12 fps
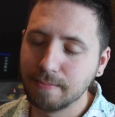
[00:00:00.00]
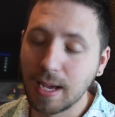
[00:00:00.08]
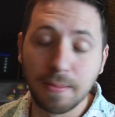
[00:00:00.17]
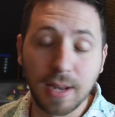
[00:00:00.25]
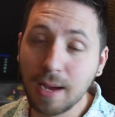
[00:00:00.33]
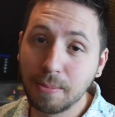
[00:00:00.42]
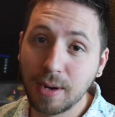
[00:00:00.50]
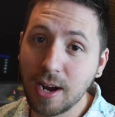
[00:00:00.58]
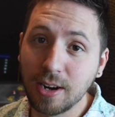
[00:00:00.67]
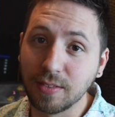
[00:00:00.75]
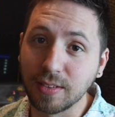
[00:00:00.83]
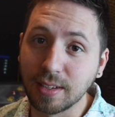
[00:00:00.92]
I'm not
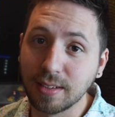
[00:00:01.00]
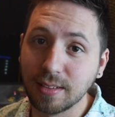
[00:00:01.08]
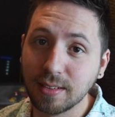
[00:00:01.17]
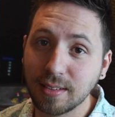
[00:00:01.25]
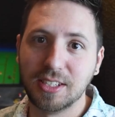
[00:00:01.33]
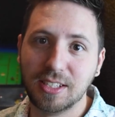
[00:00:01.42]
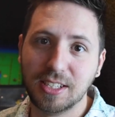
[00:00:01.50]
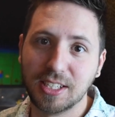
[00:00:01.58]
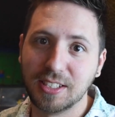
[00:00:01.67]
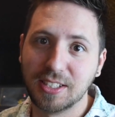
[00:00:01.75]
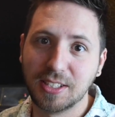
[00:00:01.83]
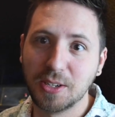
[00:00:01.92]
proud of it.
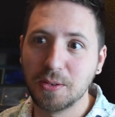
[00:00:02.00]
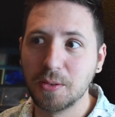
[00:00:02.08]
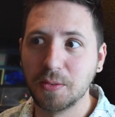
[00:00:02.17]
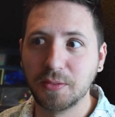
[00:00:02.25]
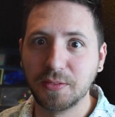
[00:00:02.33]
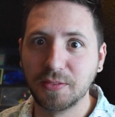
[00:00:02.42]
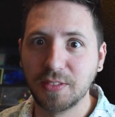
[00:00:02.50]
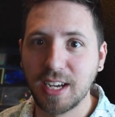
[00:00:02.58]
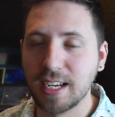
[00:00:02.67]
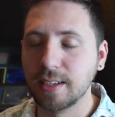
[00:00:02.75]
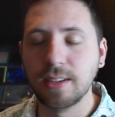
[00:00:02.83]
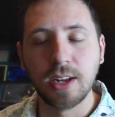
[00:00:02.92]
Just so
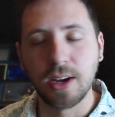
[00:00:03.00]
fun.